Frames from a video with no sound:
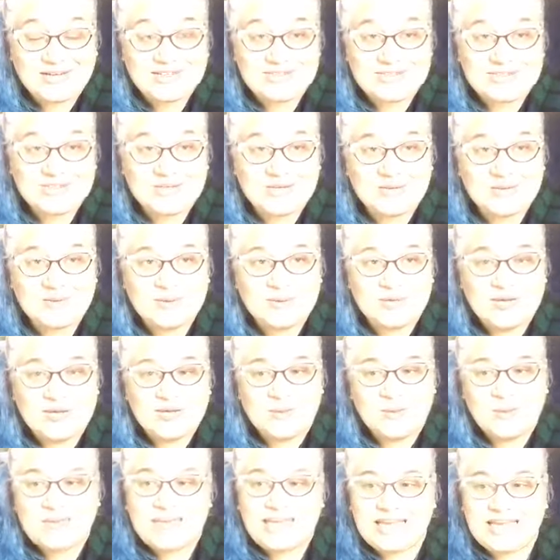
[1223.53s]
So
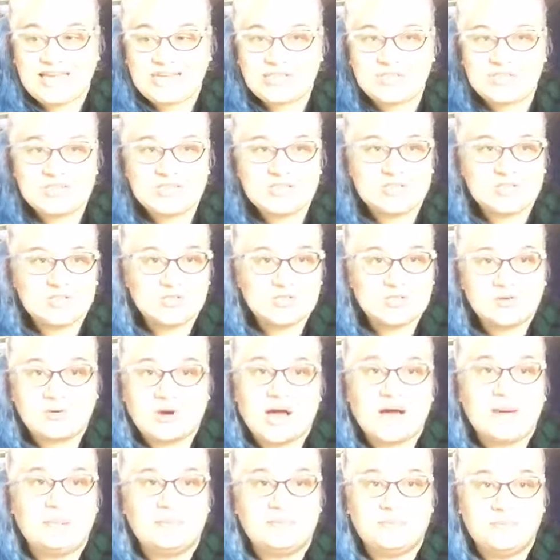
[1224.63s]
we can't just
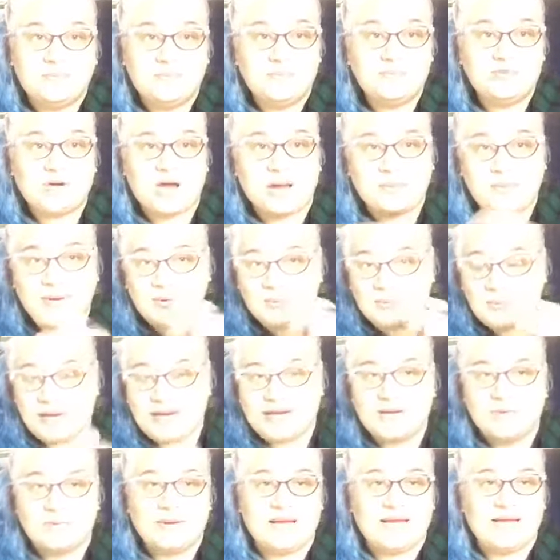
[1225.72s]
drop it right
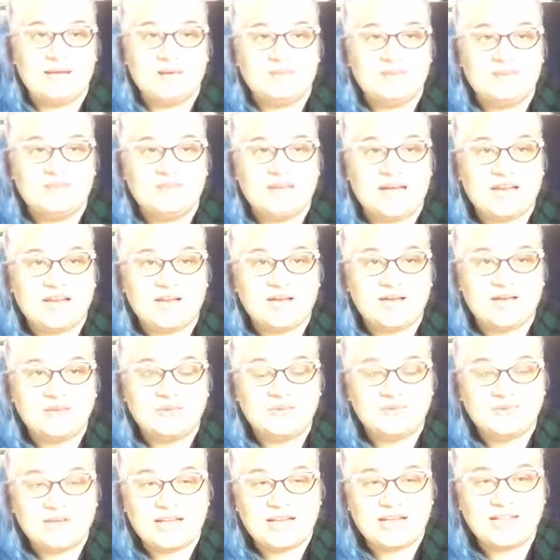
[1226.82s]
away. We've got
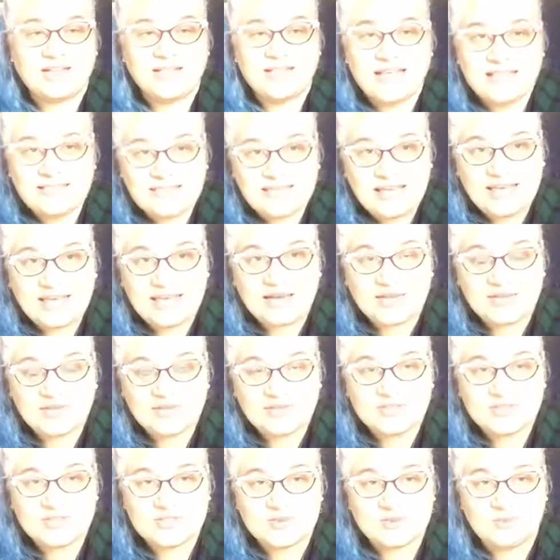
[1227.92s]
to let that other
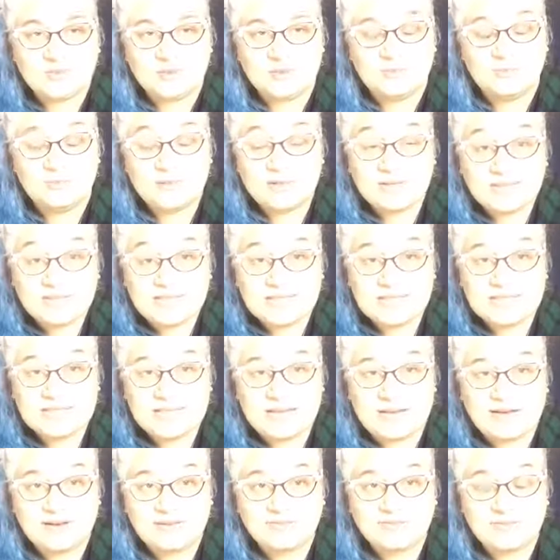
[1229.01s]
school build
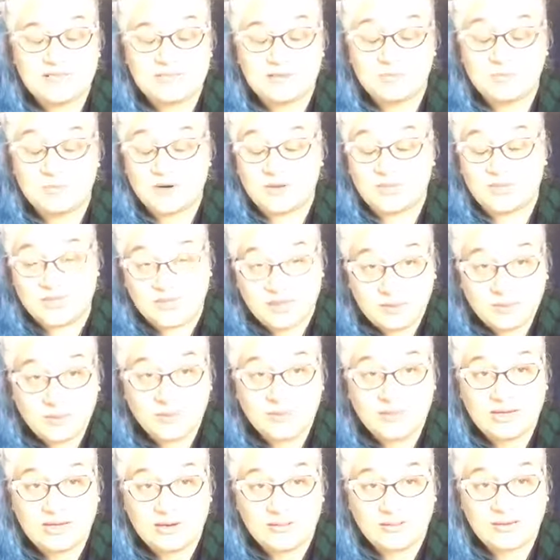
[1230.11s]
itself, that where they will
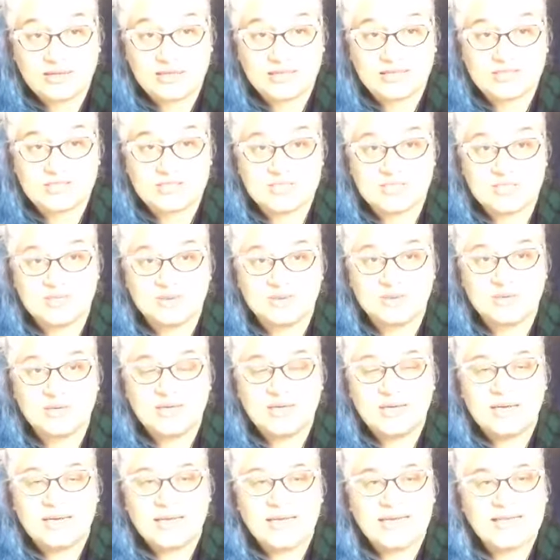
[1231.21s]
be going into,
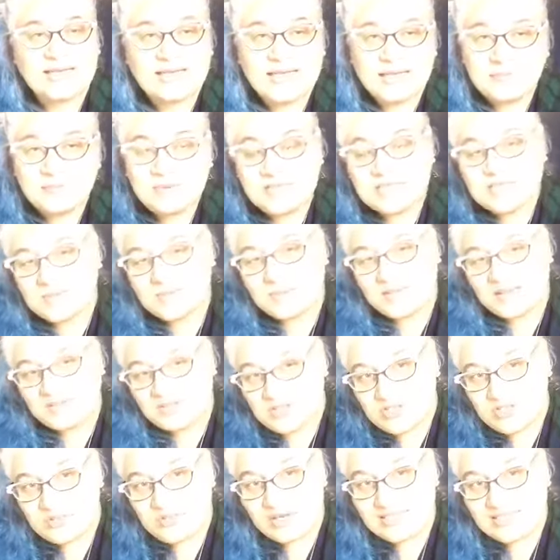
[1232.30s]
and that means we have to
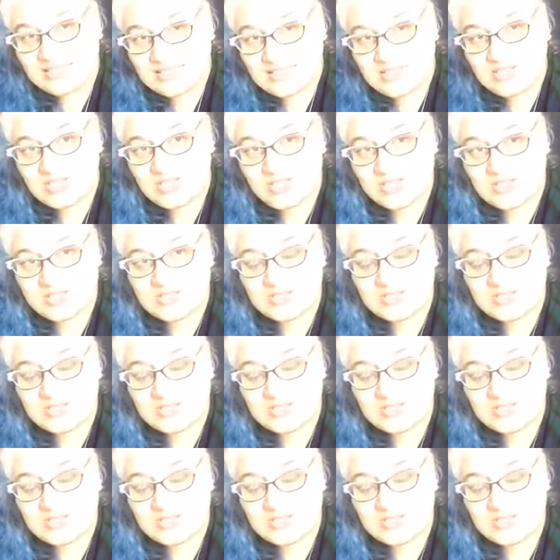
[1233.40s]
transition.